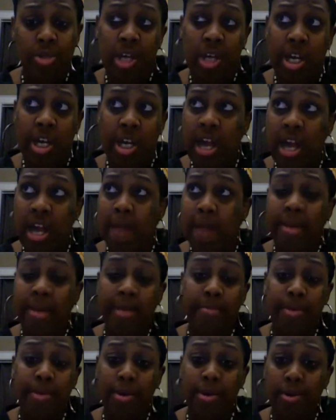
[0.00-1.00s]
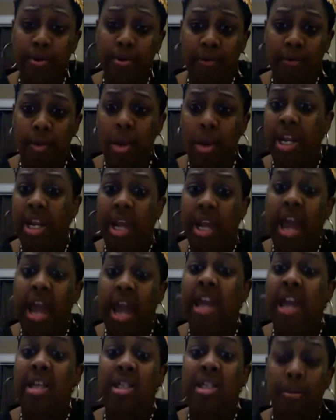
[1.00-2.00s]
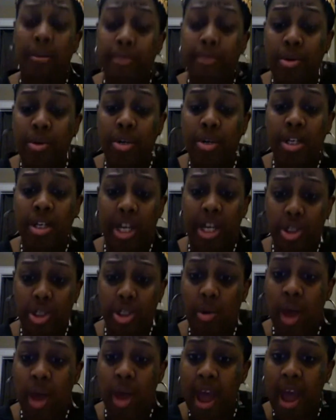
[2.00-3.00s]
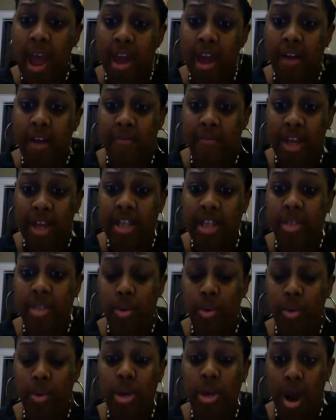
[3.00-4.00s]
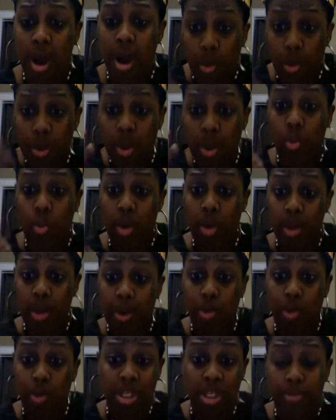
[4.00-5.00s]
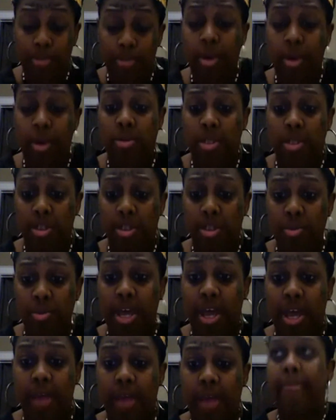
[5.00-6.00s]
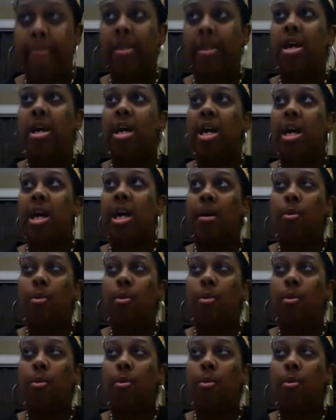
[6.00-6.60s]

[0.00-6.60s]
that you cannot be beautiful and enhance the beauty that you have. That's what we are. We're women supposed to do that.